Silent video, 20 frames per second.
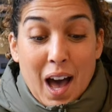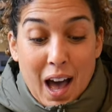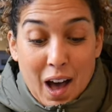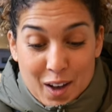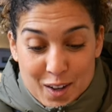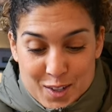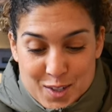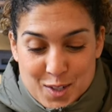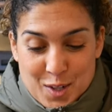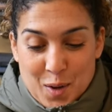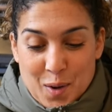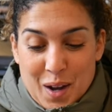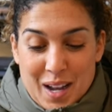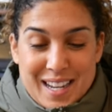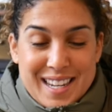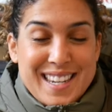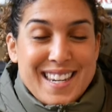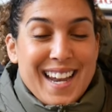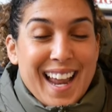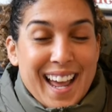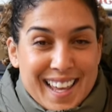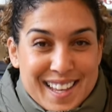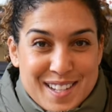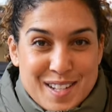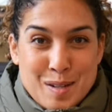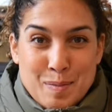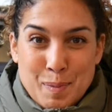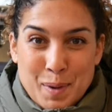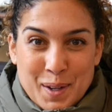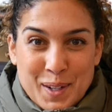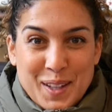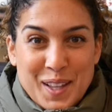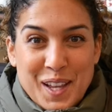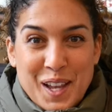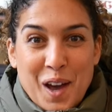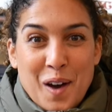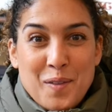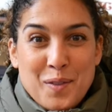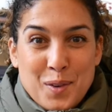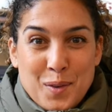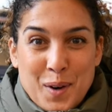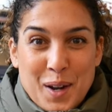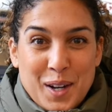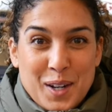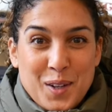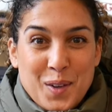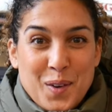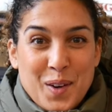Also a nice sprinkling of oregano